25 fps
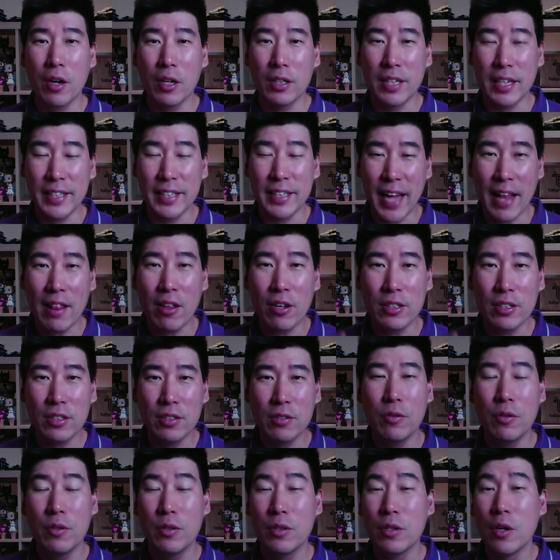I've got the download
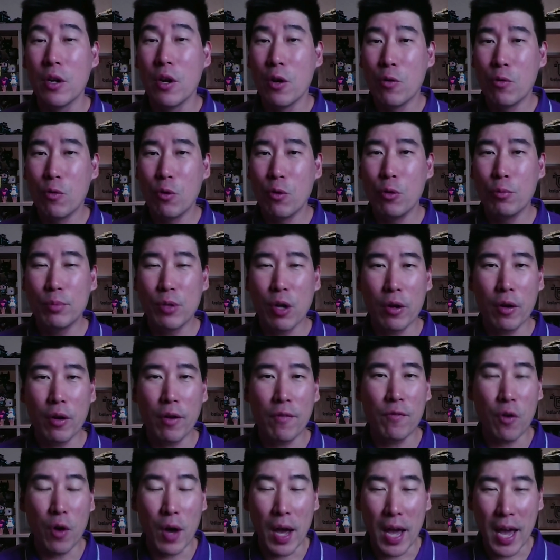service room turn
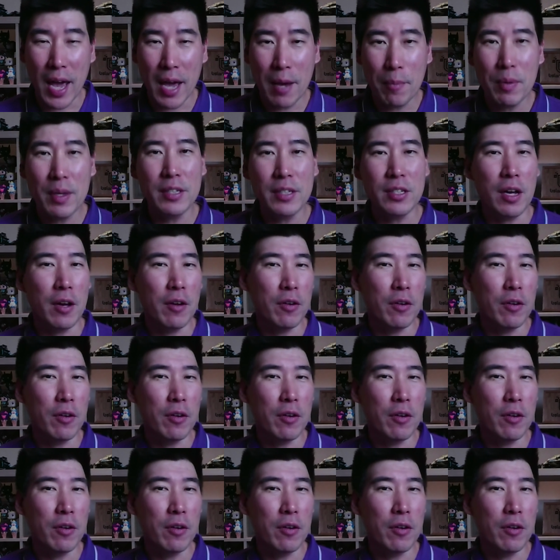on for ambience,